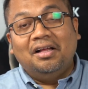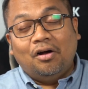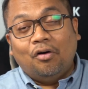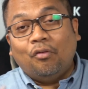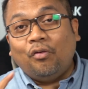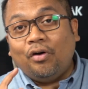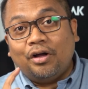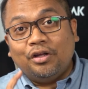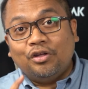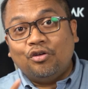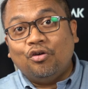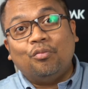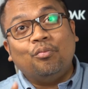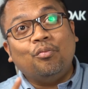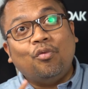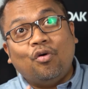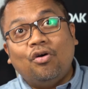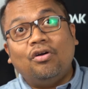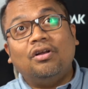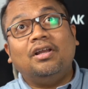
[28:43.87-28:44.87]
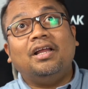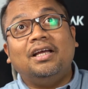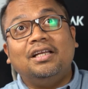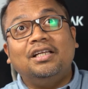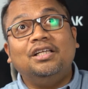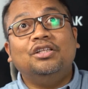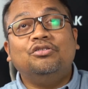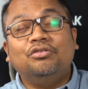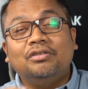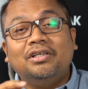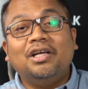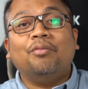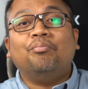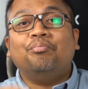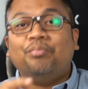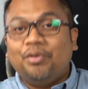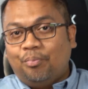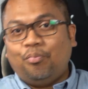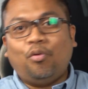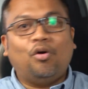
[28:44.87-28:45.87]
or you're more likely to
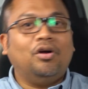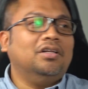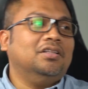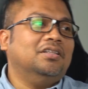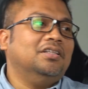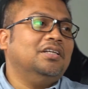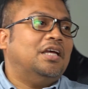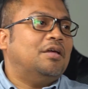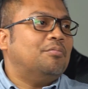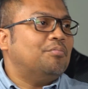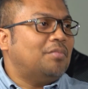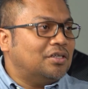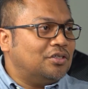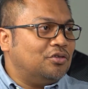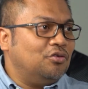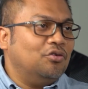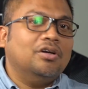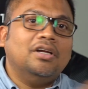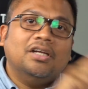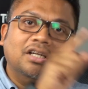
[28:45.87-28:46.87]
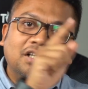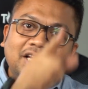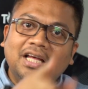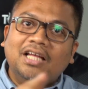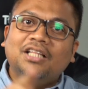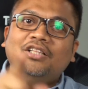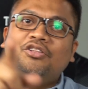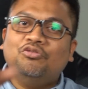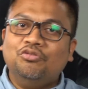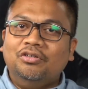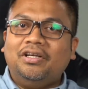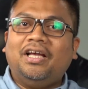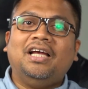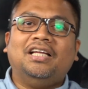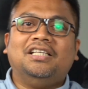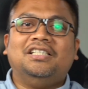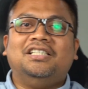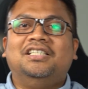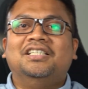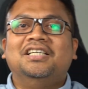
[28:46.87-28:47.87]
get pickpocketed in Barcelona than to
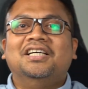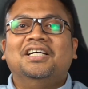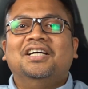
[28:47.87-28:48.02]
catch